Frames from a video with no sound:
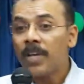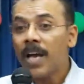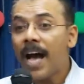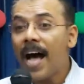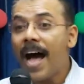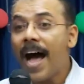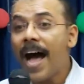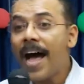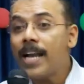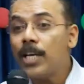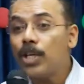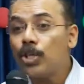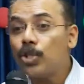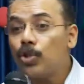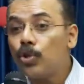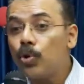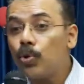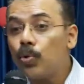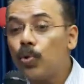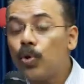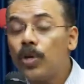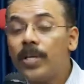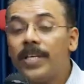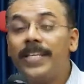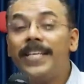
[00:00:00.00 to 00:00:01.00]
and
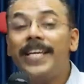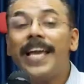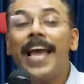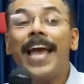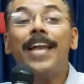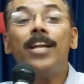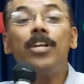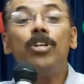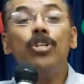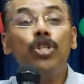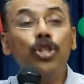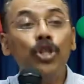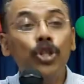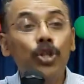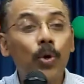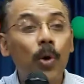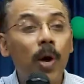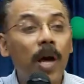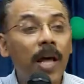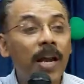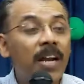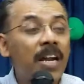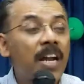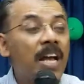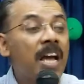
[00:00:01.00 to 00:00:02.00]
to
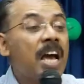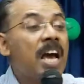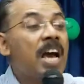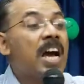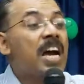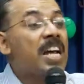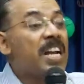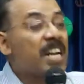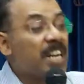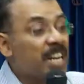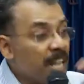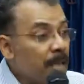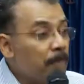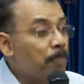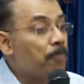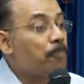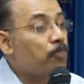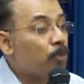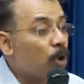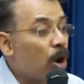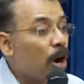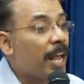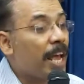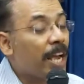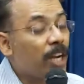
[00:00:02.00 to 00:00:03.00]
ensure
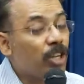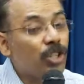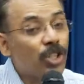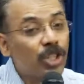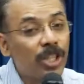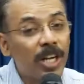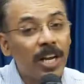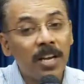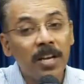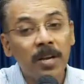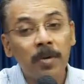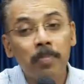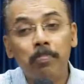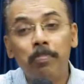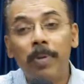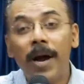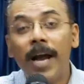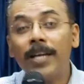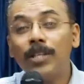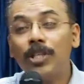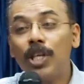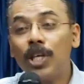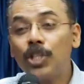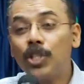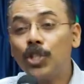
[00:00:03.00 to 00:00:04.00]
reproduction
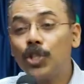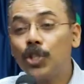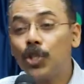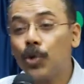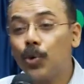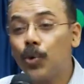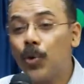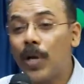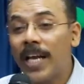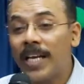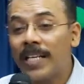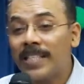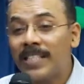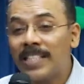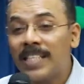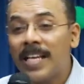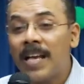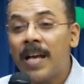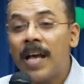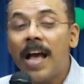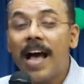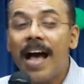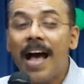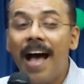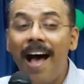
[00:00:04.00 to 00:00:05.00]
by the students
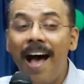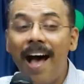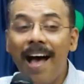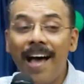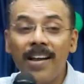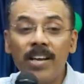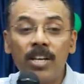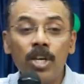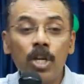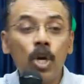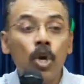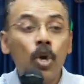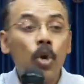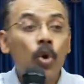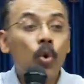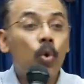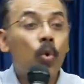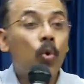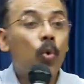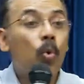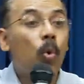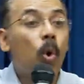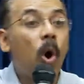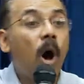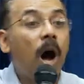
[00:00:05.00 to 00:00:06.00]

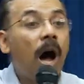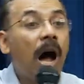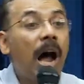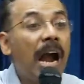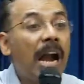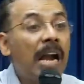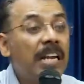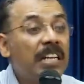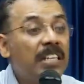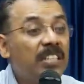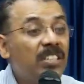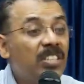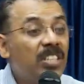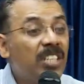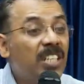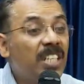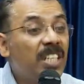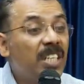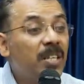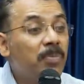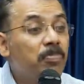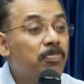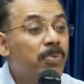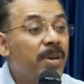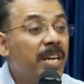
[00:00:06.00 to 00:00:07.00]
and
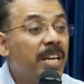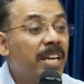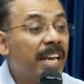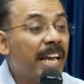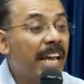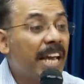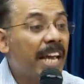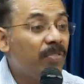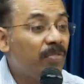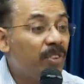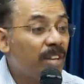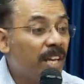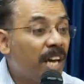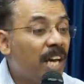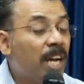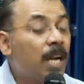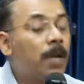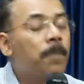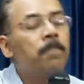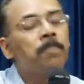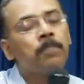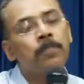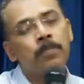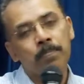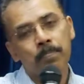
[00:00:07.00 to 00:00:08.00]
quality
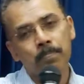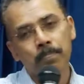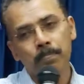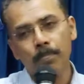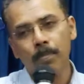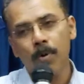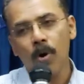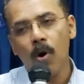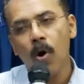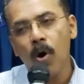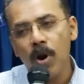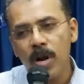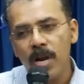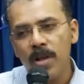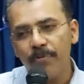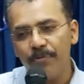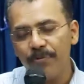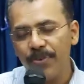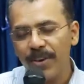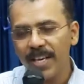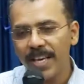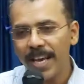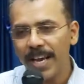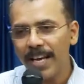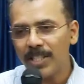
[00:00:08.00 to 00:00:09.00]
behavior
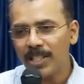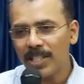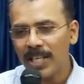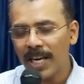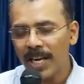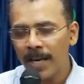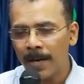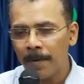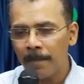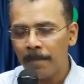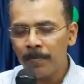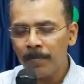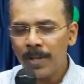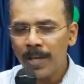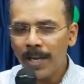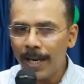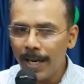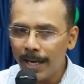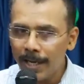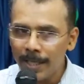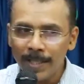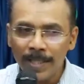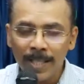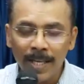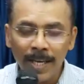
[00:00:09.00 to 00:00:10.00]
modification
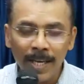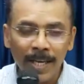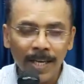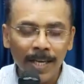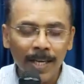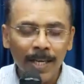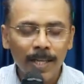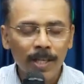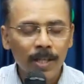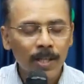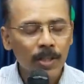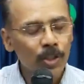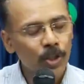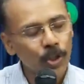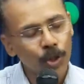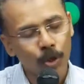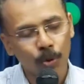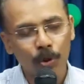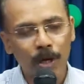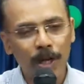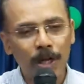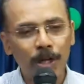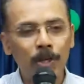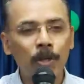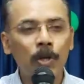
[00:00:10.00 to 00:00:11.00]
in the
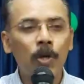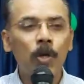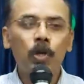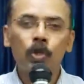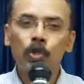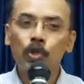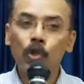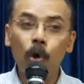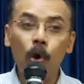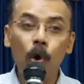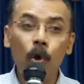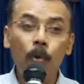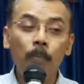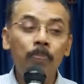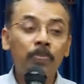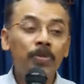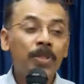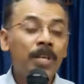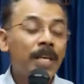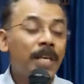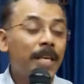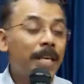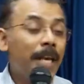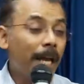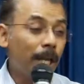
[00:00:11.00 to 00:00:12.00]
student.
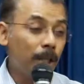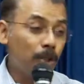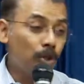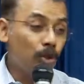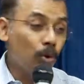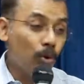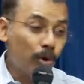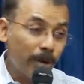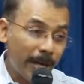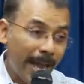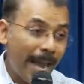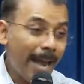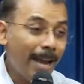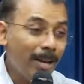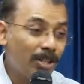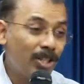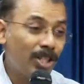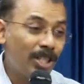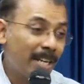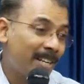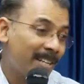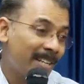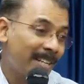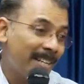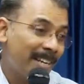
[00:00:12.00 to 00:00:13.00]
So
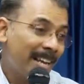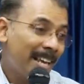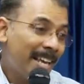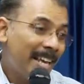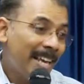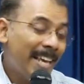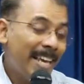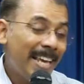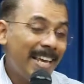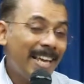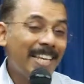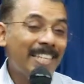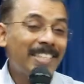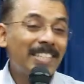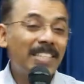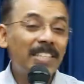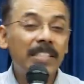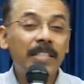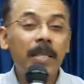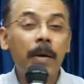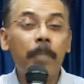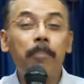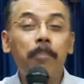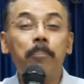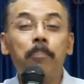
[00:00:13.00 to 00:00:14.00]
education is
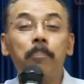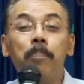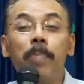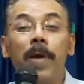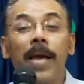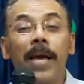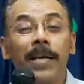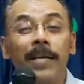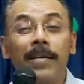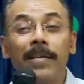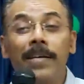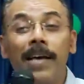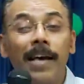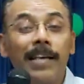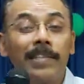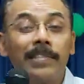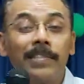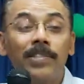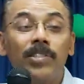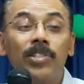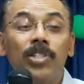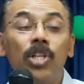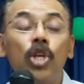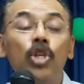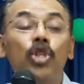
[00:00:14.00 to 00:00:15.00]
the
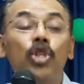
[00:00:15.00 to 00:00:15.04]
biggest